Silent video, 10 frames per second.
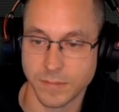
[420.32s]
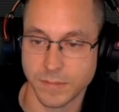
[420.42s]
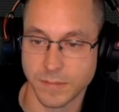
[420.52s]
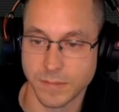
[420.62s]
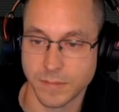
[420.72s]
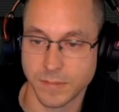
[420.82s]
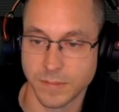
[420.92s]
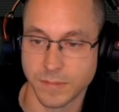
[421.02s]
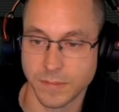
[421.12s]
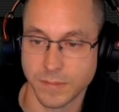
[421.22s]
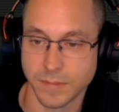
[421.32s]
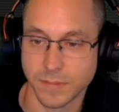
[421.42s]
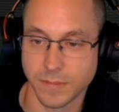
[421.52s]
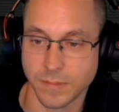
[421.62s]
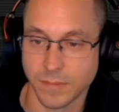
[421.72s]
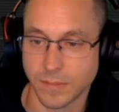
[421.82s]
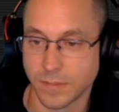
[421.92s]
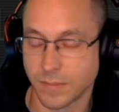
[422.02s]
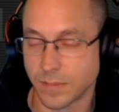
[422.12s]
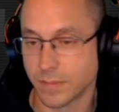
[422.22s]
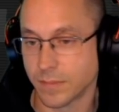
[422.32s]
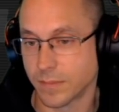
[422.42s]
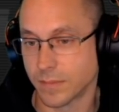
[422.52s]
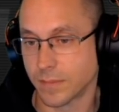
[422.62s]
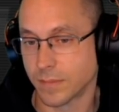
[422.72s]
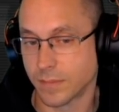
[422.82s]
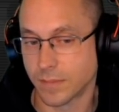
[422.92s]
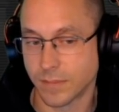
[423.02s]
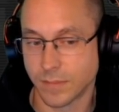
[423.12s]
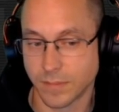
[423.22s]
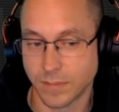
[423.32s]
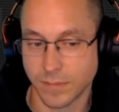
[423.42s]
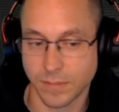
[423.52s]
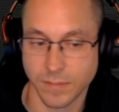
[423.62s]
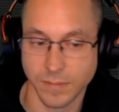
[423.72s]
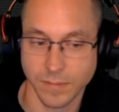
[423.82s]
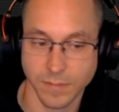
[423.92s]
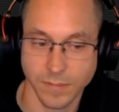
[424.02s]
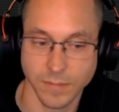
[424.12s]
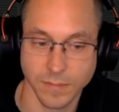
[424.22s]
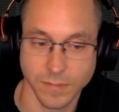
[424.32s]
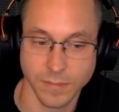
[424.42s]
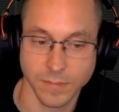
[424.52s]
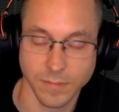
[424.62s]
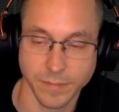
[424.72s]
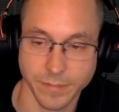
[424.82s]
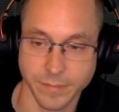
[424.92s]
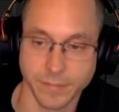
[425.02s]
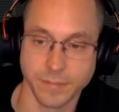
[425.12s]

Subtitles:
(not speaking)